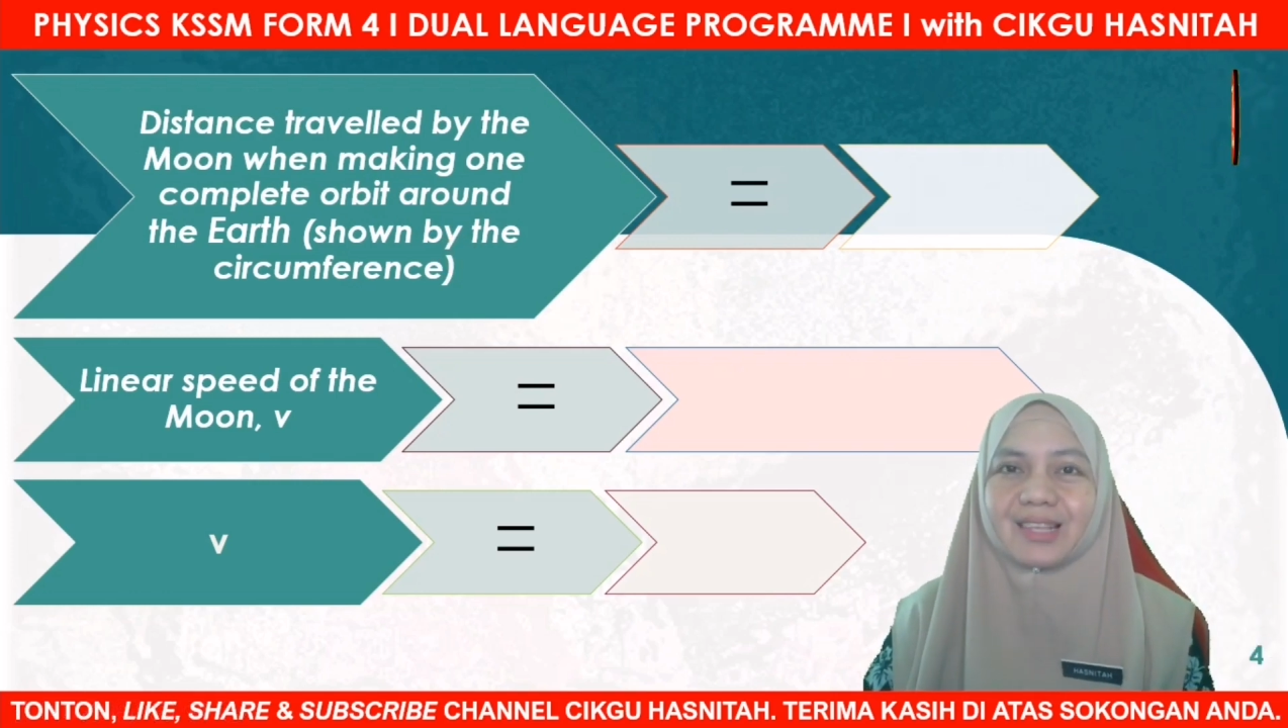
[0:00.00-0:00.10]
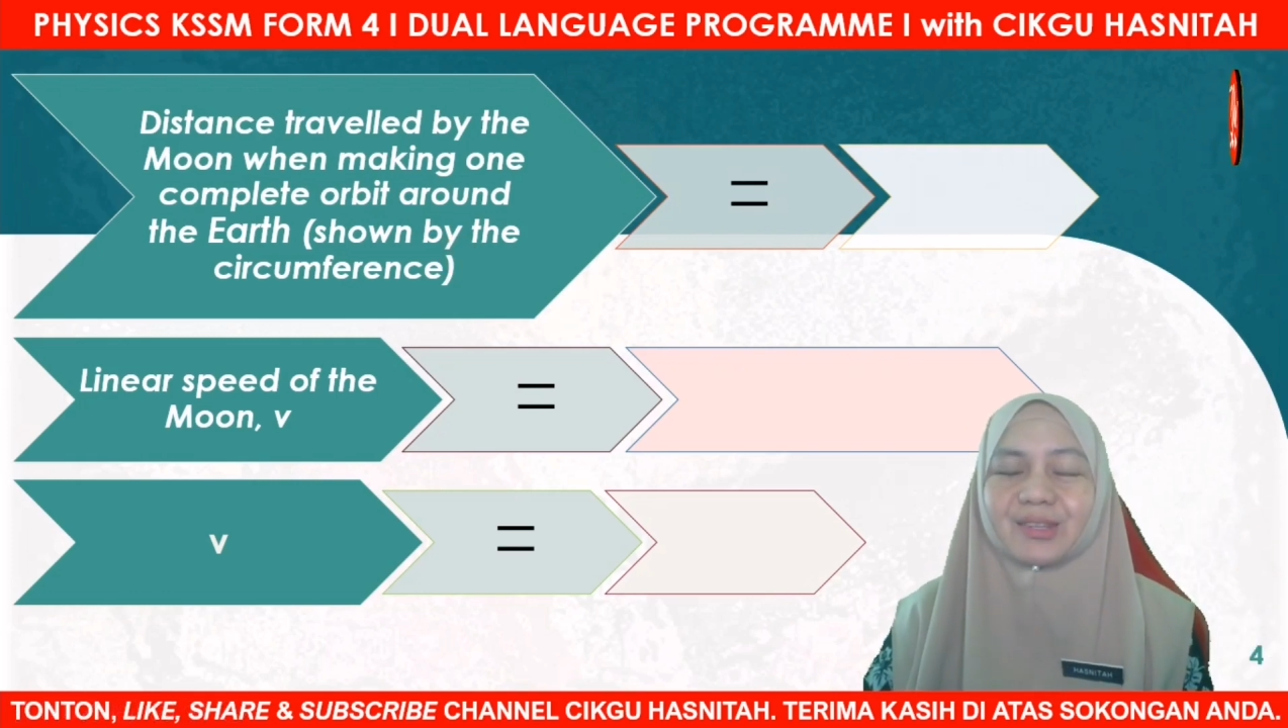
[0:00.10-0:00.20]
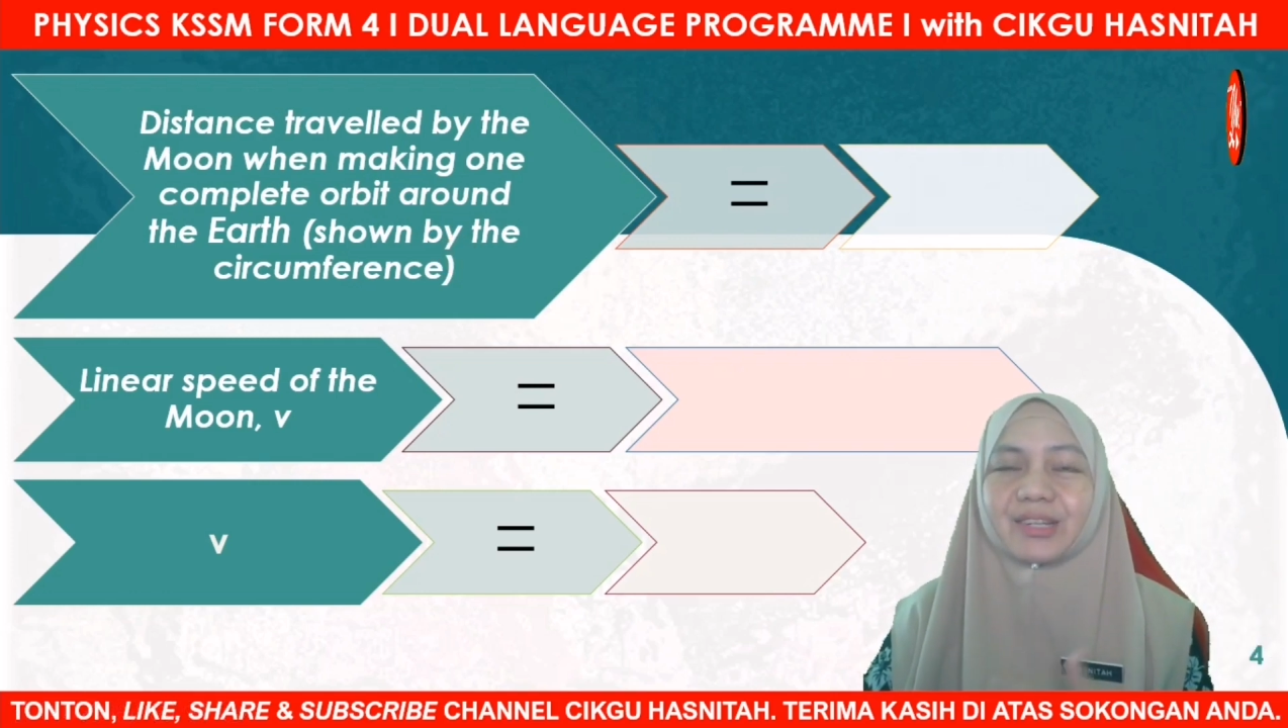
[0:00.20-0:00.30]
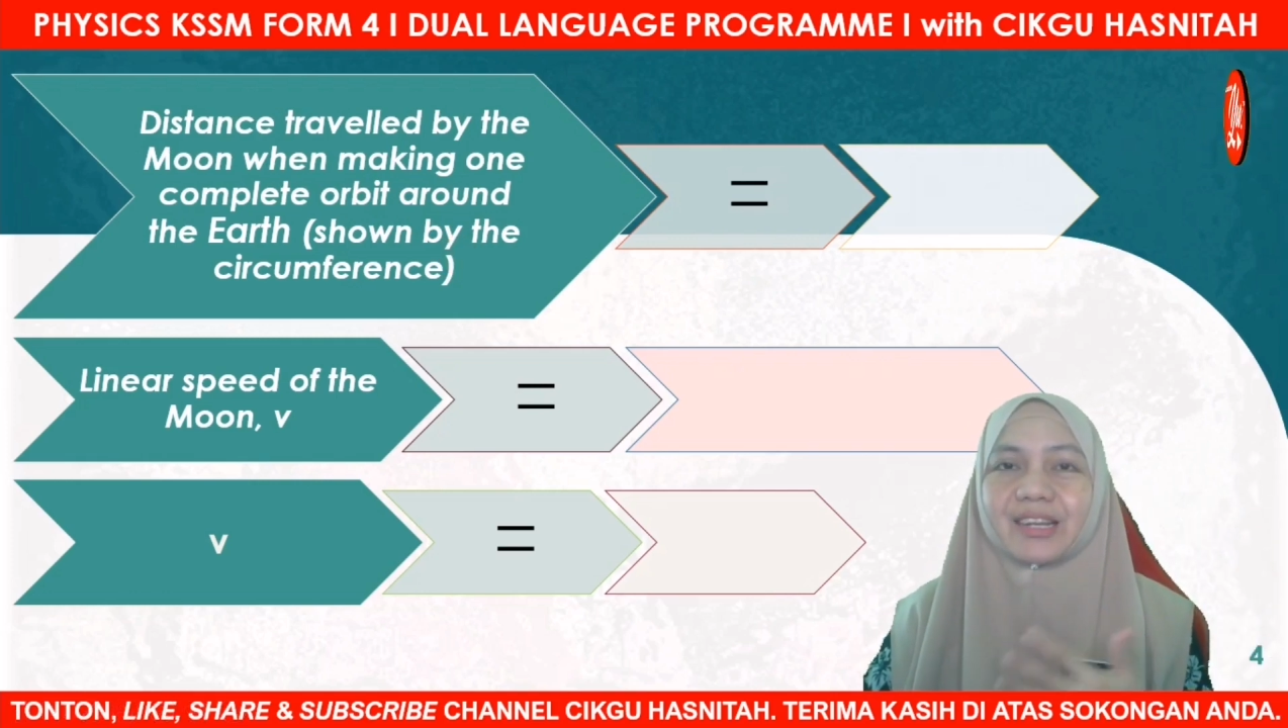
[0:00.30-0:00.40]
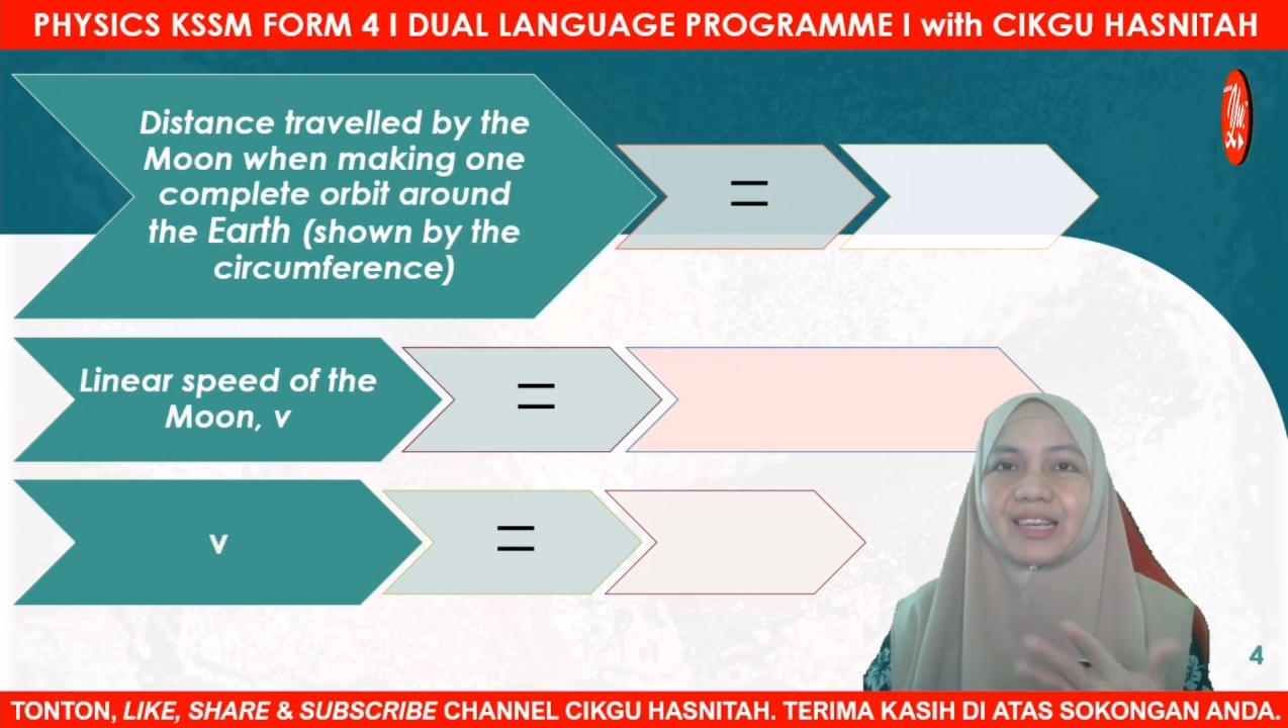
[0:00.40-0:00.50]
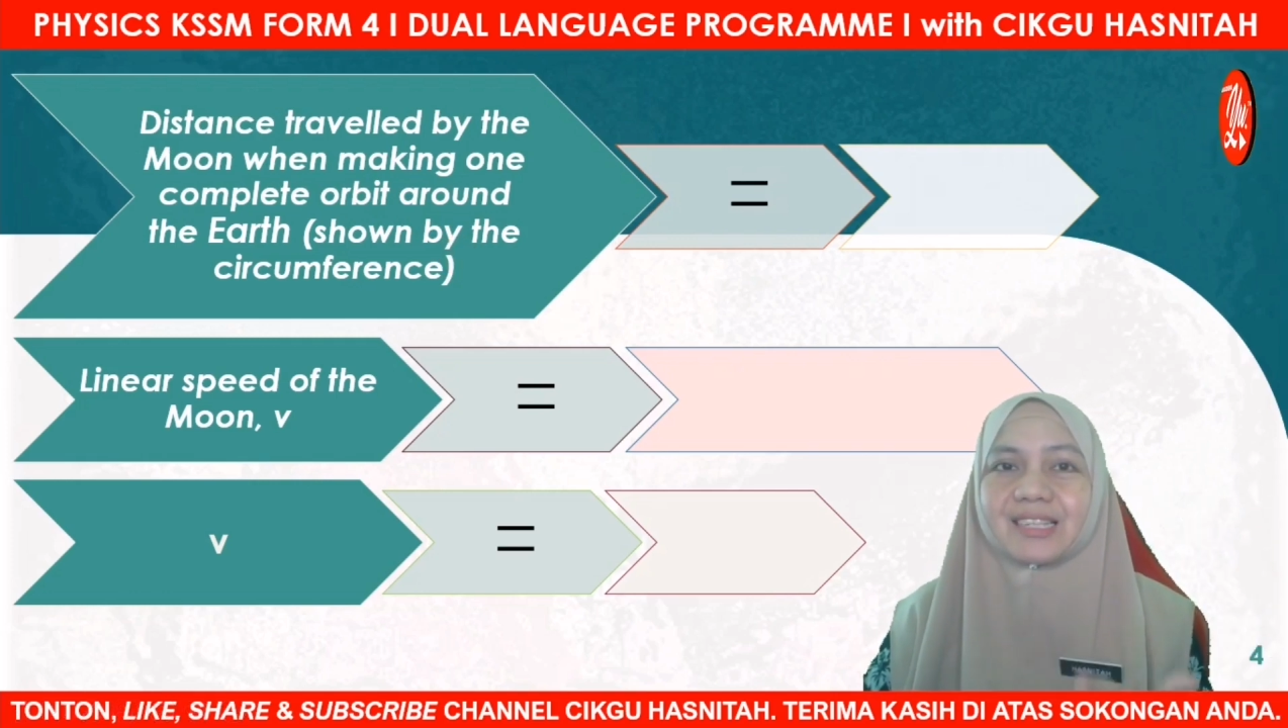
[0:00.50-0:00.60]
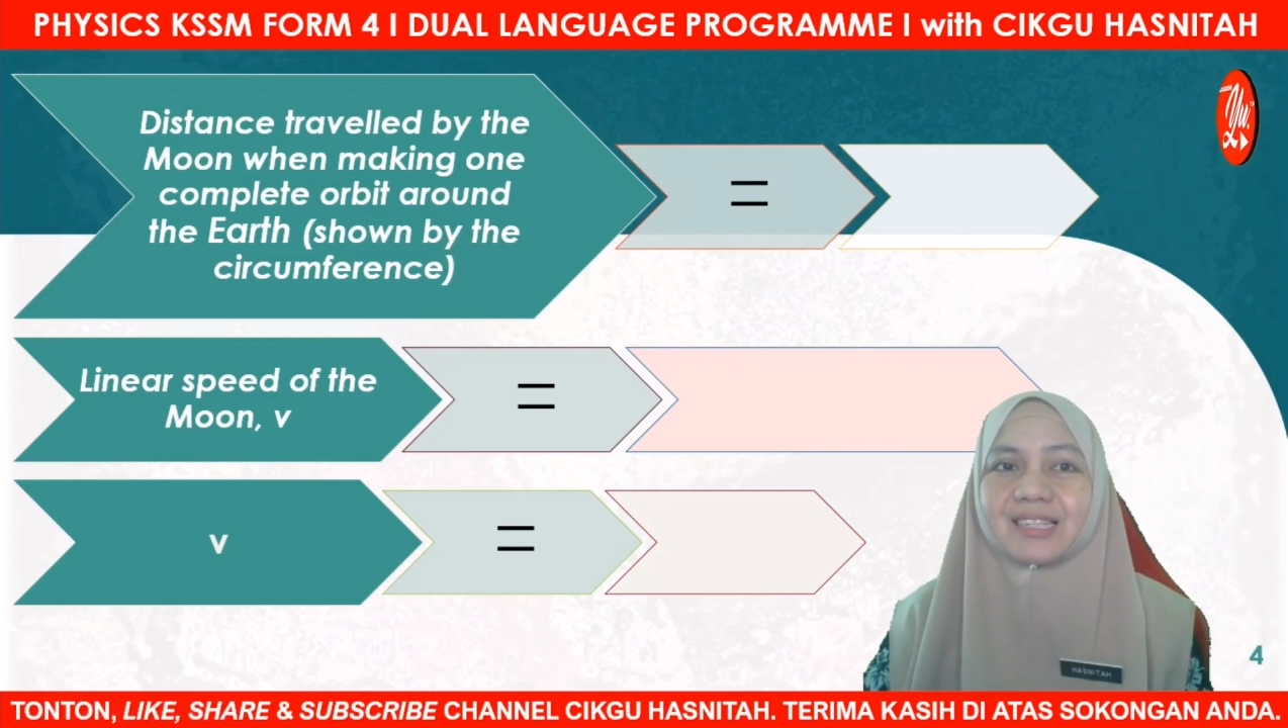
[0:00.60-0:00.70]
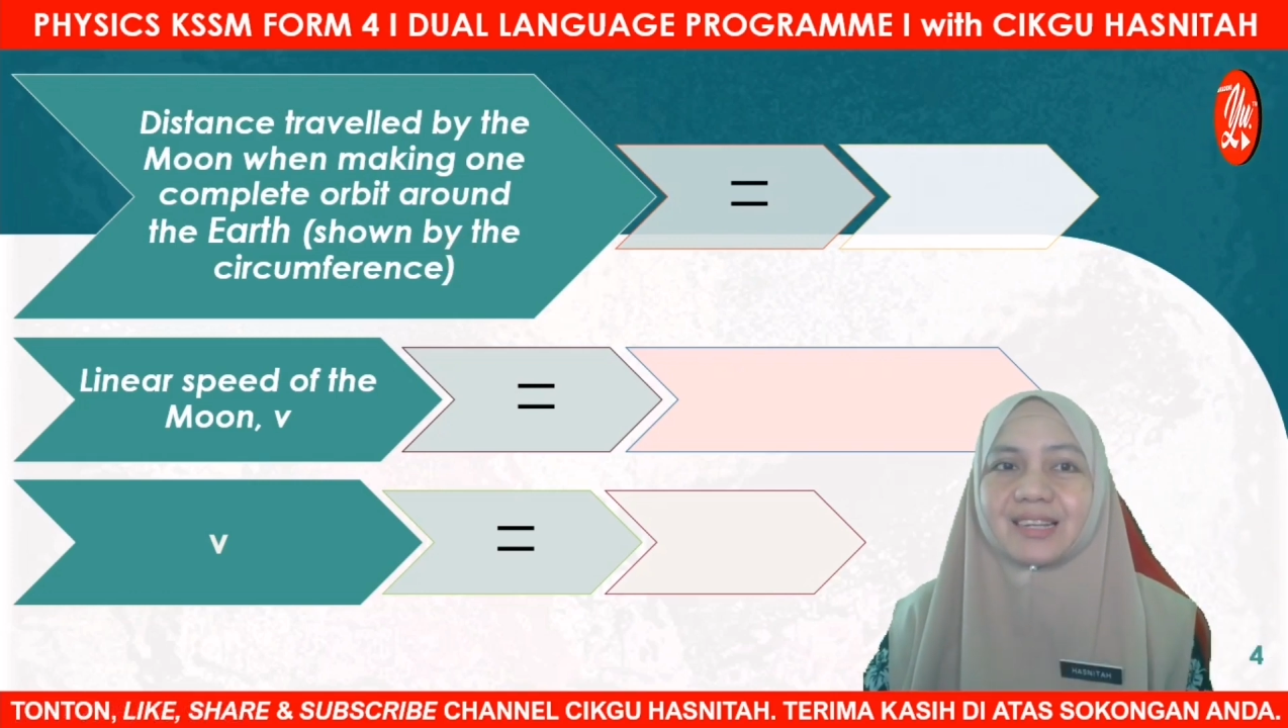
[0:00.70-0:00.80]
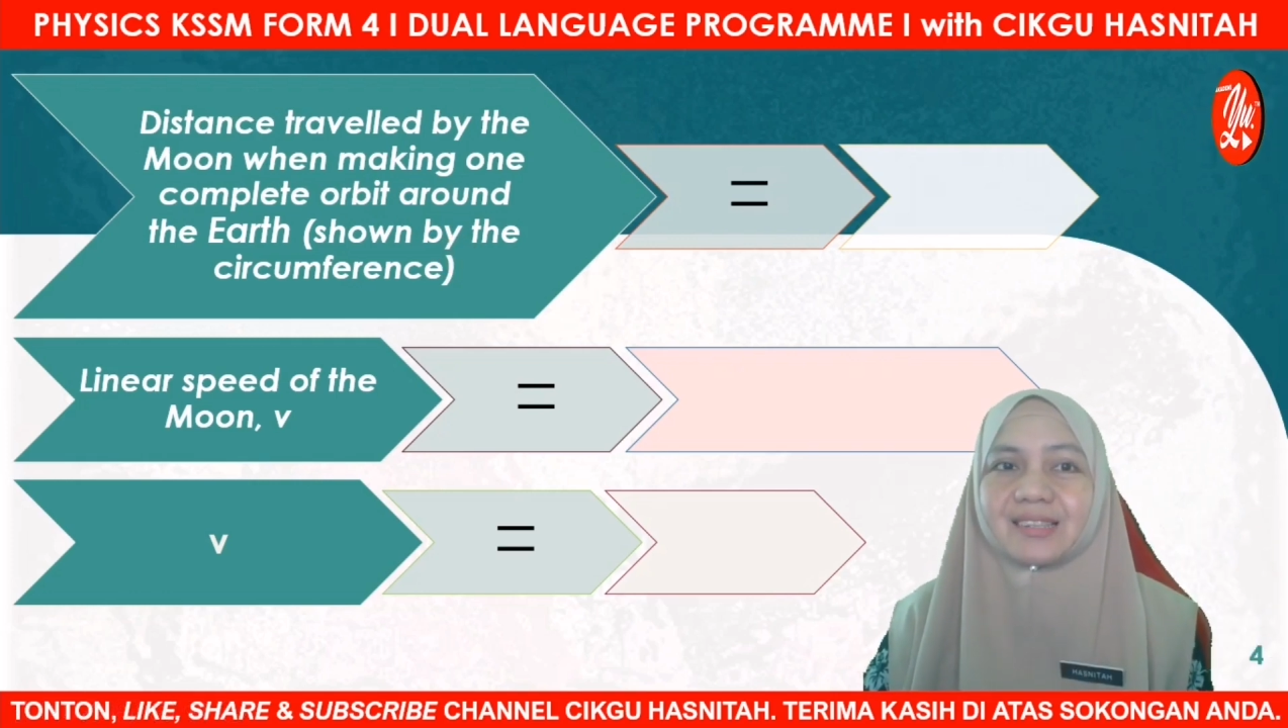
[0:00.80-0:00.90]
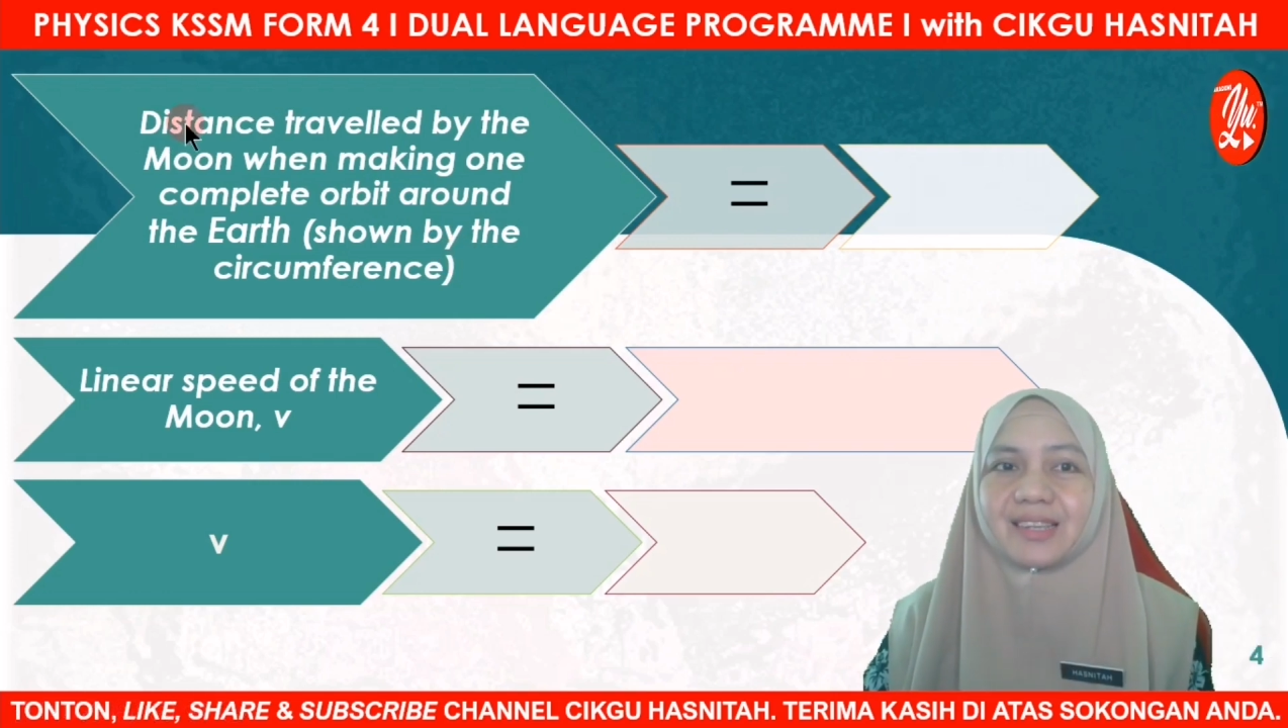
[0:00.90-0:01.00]
So the
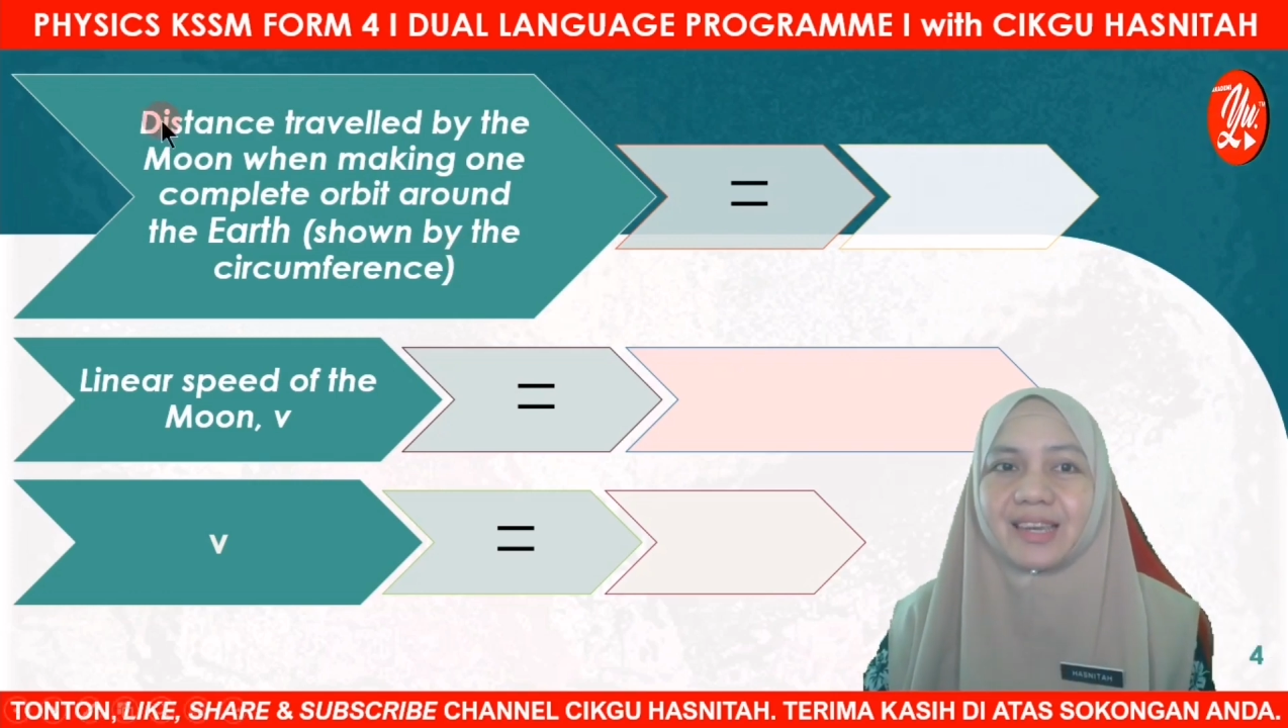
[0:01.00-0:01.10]
distance